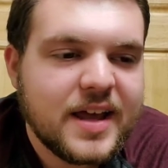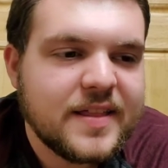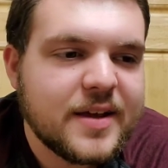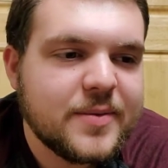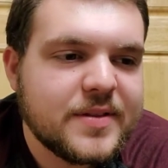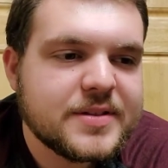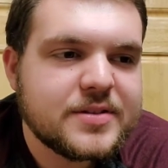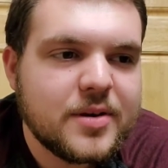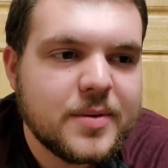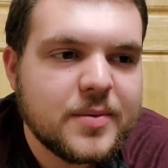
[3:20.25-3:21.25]
And like with the
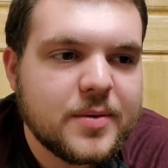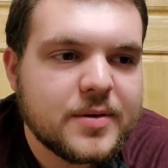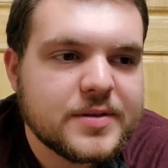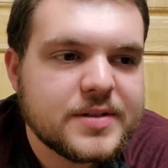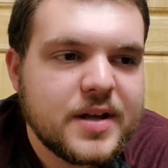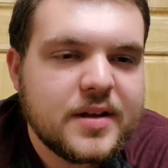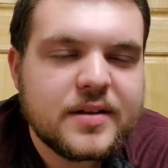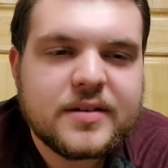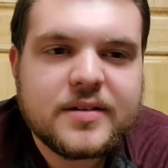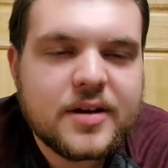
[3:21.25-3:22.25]
streaming wars,
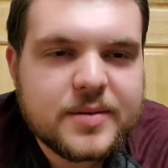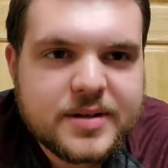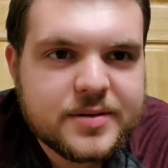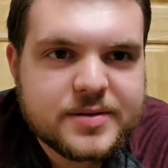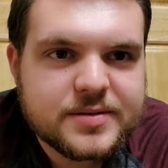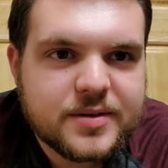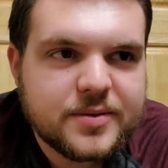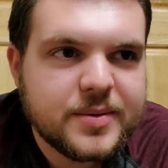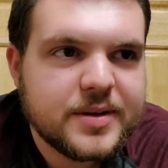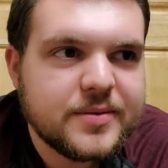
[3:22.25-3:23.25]
no one knows who's
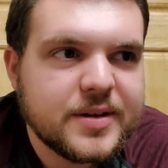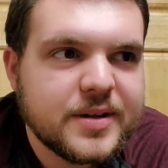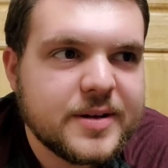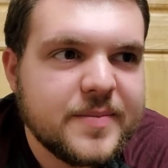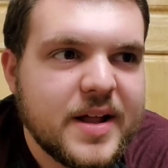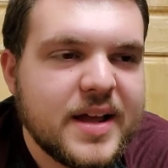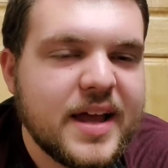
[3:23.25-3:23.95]
gonna win really.